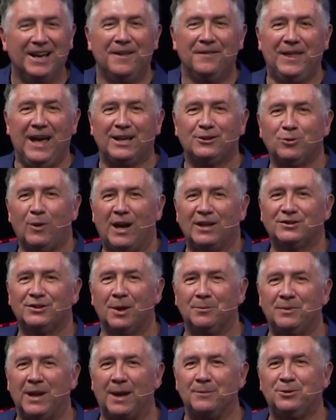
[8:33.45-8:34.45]
That's why
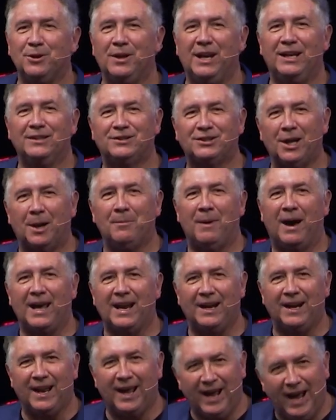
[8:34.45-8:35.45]
sometimes you need
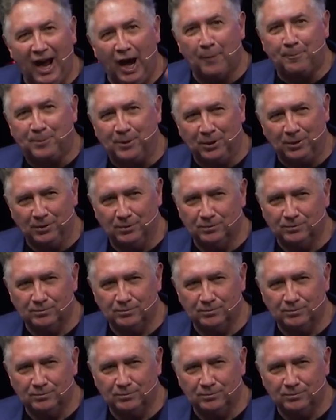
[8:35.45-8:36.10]
somebody to help you.